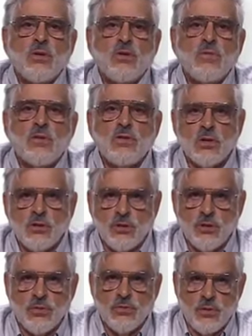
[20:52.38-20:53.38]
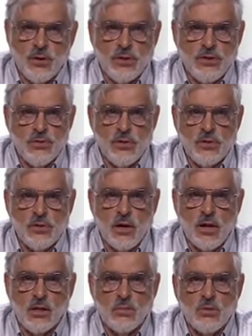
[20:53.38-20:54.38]
of the signatures for each of these
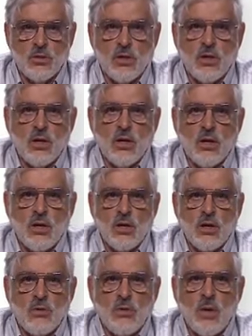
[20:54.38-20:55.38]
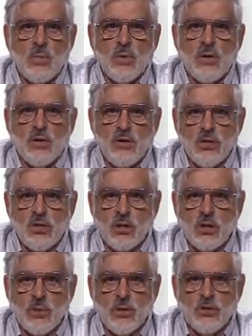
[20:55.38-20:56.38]
columns. Remember that
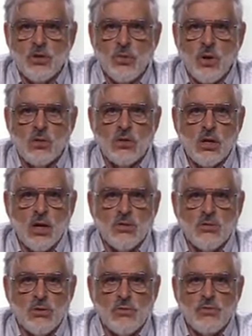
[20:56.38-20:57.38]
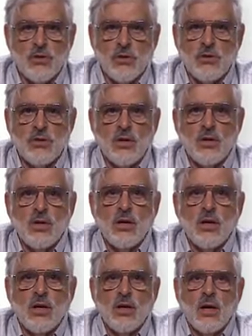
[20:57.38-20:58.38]
initially we assume all slots are infinity.
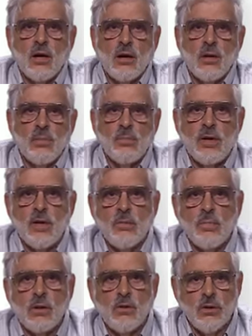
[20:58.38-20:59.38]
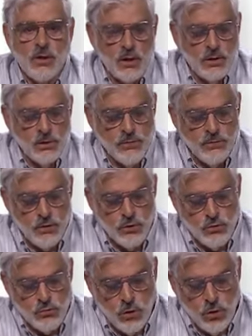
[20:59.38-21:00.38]
Begin by looking at the
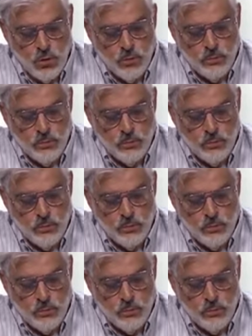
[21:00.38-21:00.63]
first row.